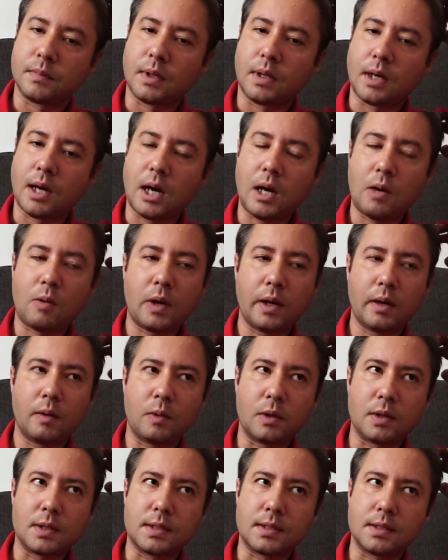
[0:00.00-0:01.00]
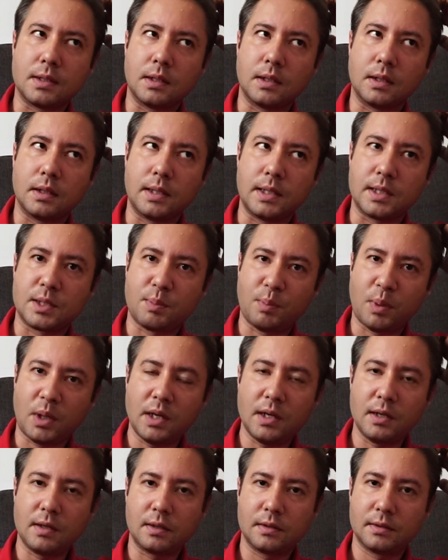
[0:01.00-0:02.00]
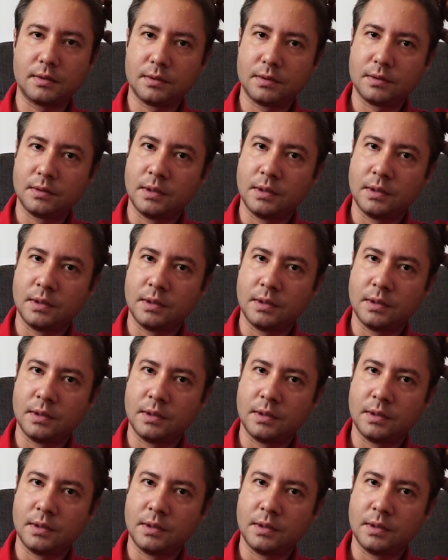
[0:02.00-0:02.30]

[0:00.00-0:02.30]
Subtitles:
how I was inspired